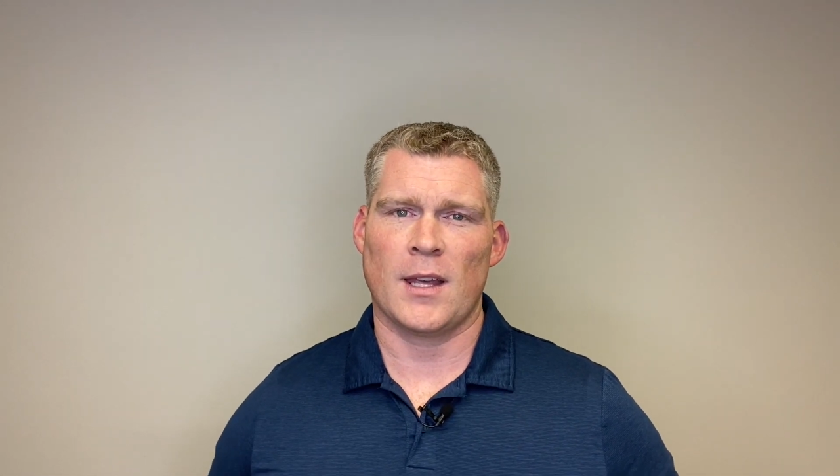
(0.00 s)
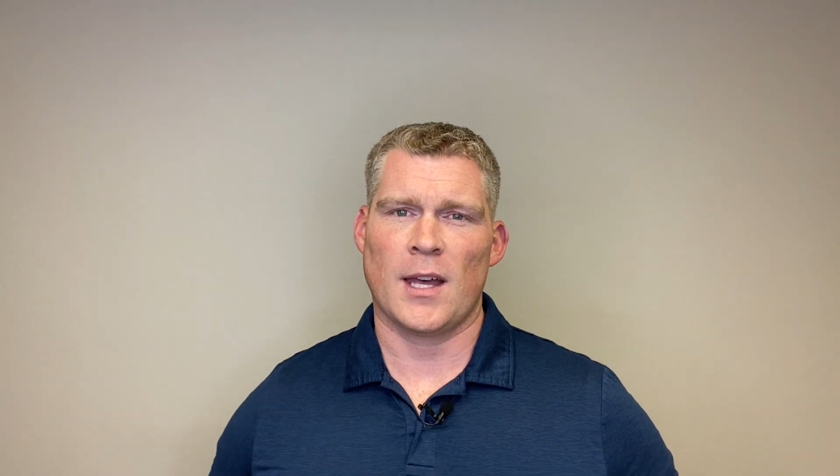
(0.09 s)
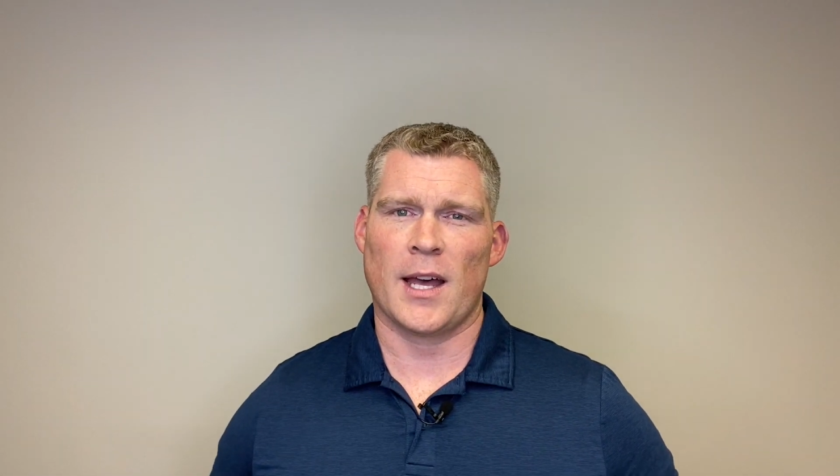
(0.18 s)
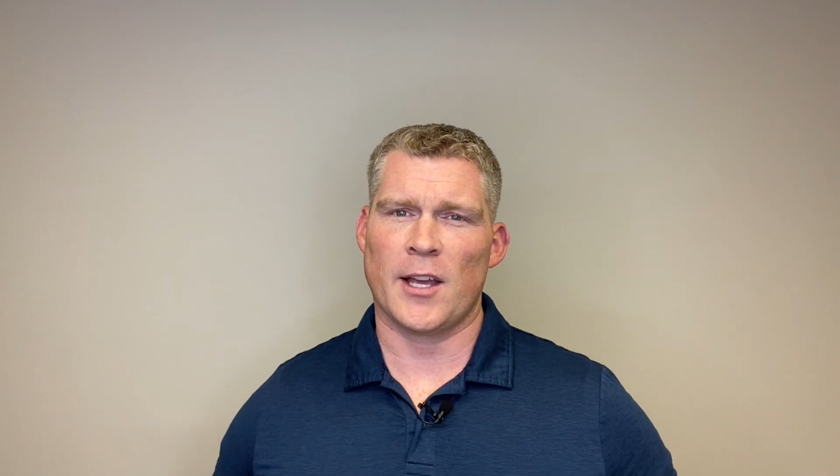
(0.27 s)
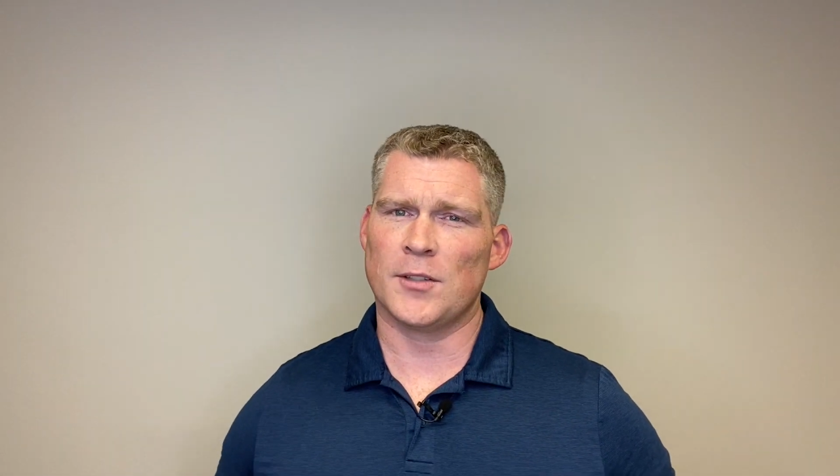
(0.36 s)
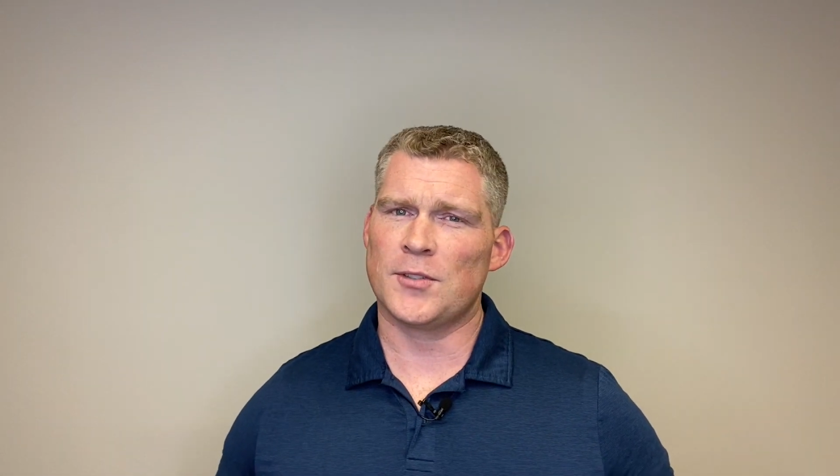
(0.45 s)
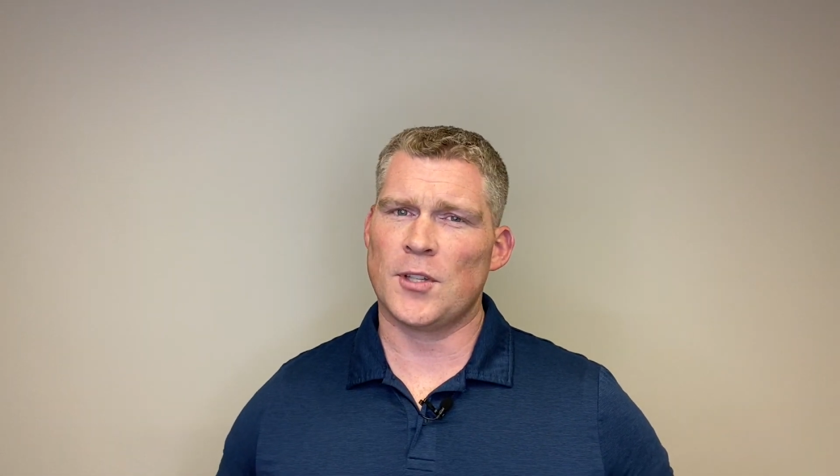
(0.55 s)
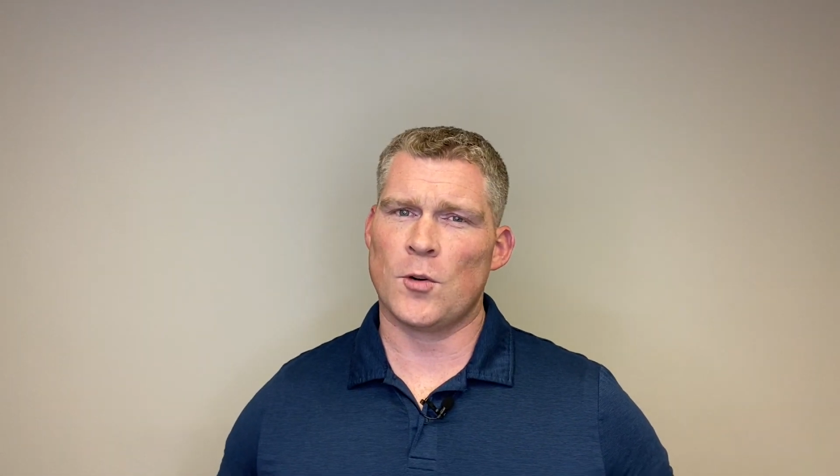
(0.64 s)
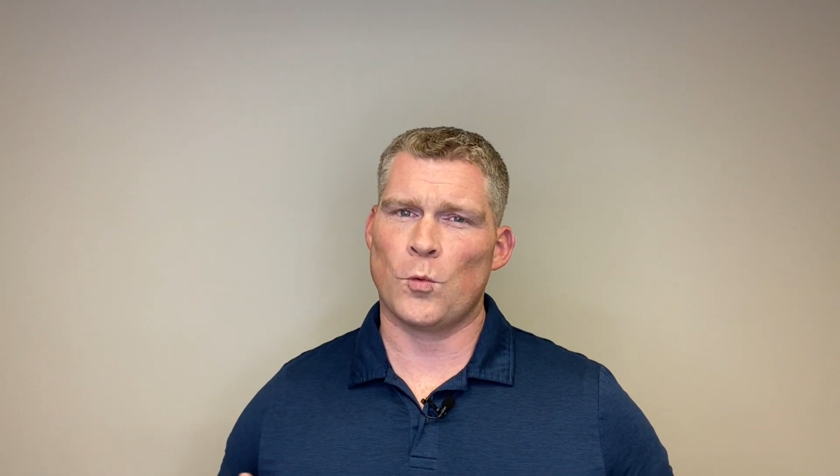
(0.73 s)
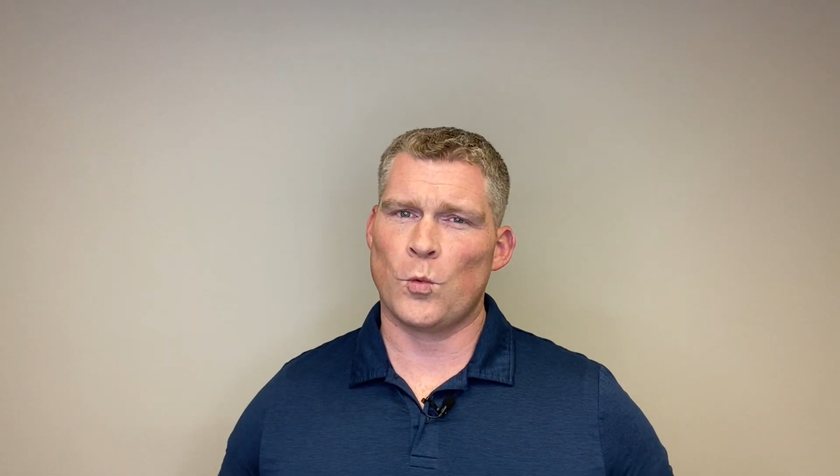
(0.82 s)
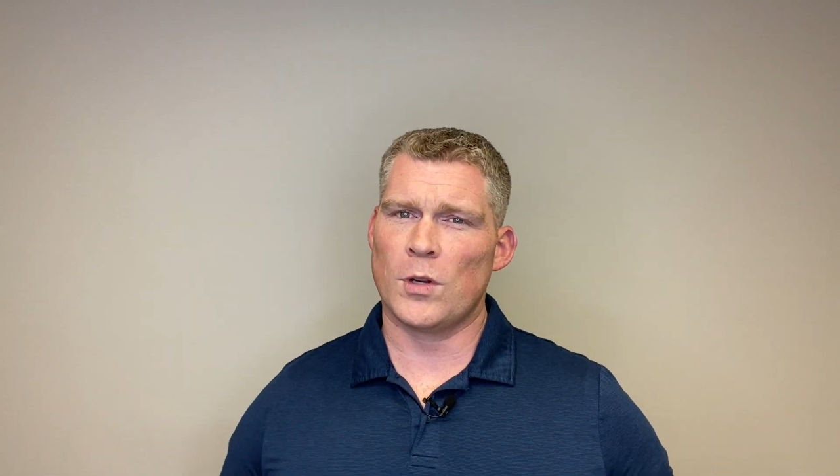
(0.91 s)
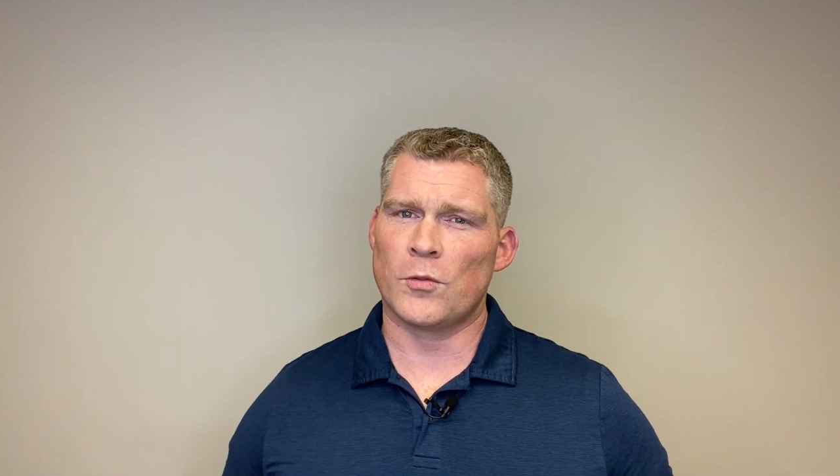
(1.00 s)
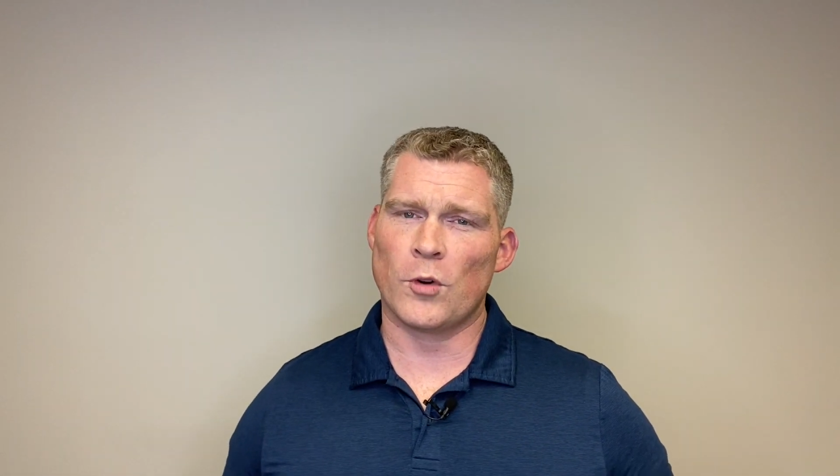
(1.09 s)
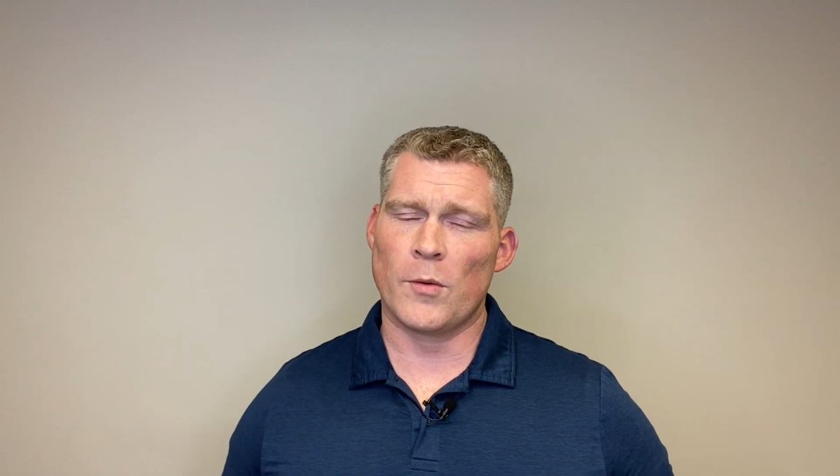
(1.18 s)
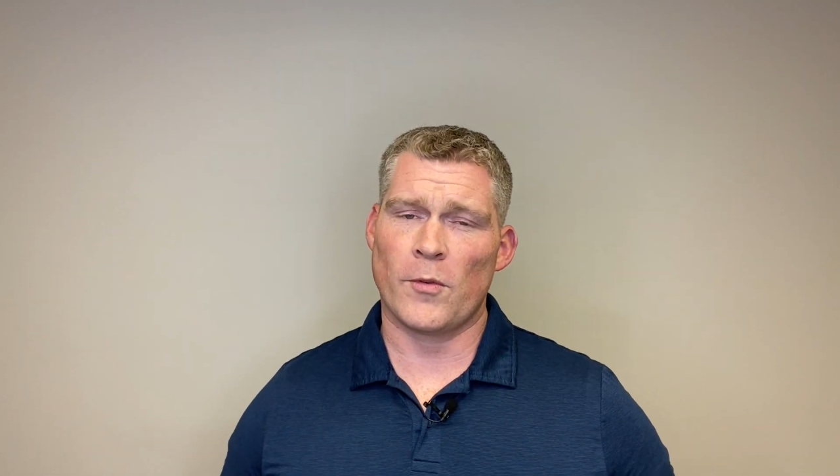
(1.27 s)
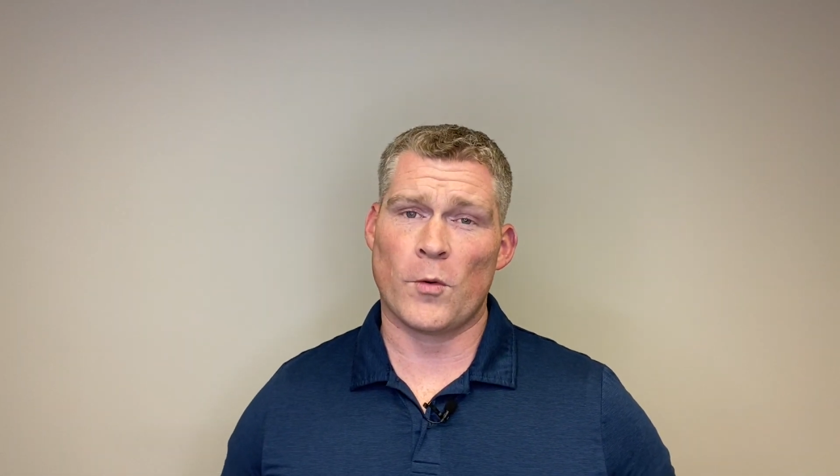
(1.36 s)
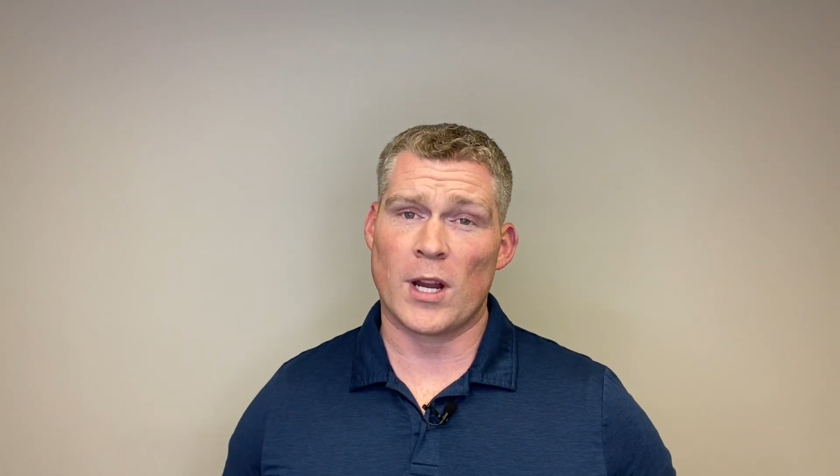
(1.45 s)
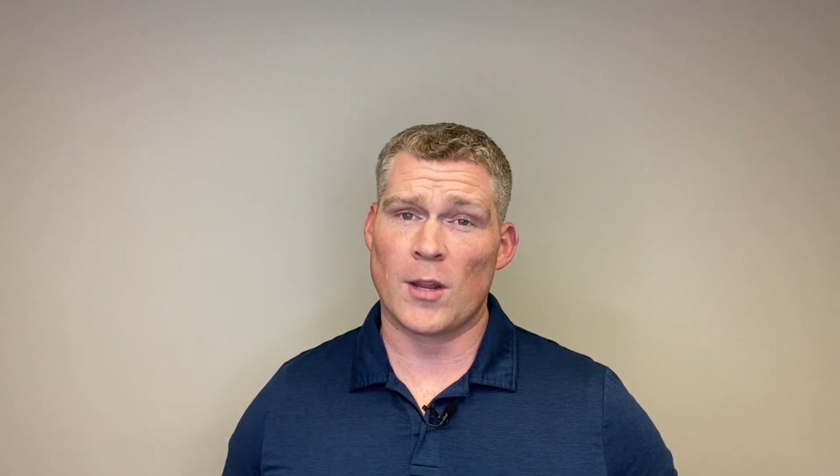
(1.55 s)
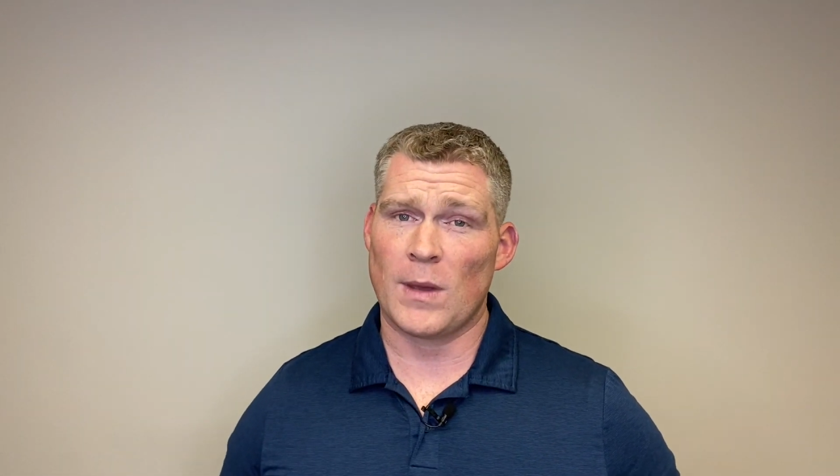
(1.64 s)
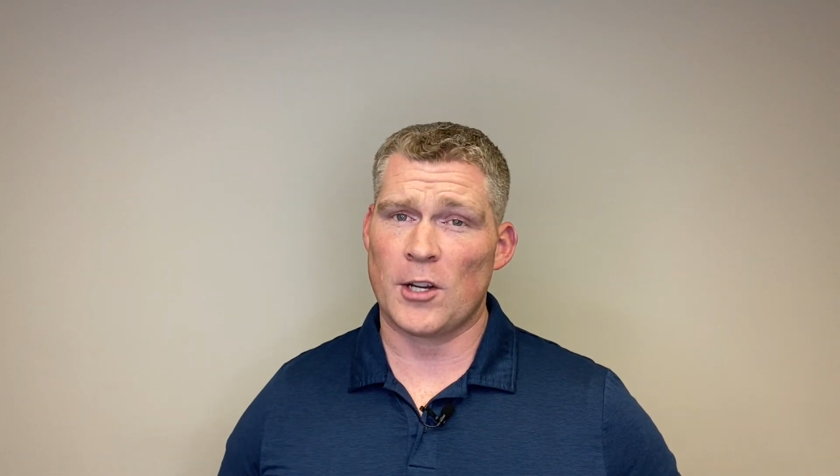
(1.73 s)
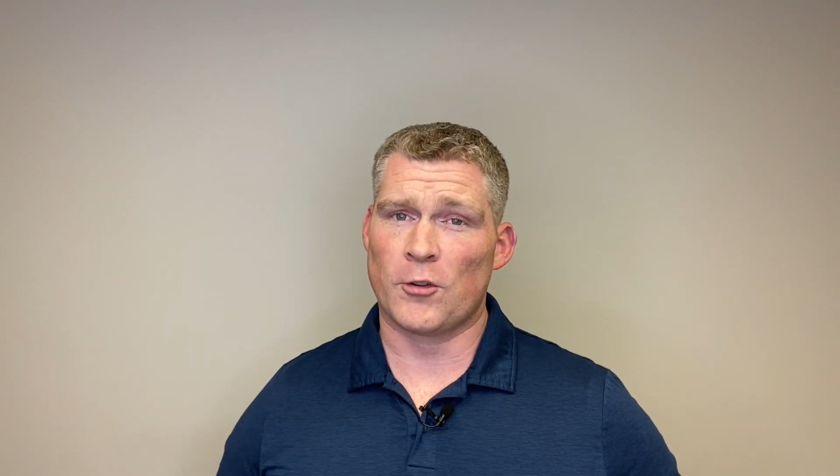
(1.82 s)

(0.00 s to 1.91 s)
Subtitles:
I also wouldn't recommend